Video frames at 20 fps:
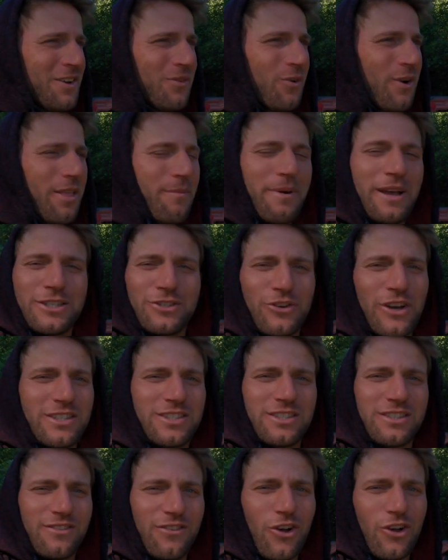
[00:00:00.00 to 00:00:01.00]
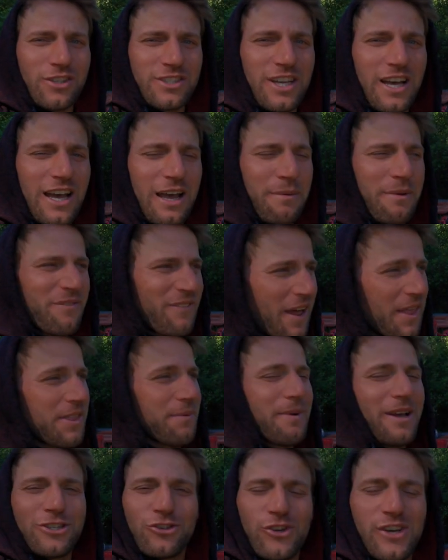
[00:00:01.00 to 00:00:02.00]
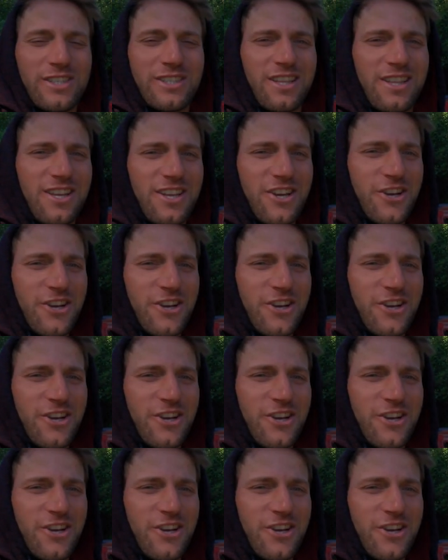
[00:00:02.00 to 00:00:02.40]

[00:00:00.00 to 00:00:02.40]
One of the best races of all time, if not the best race of the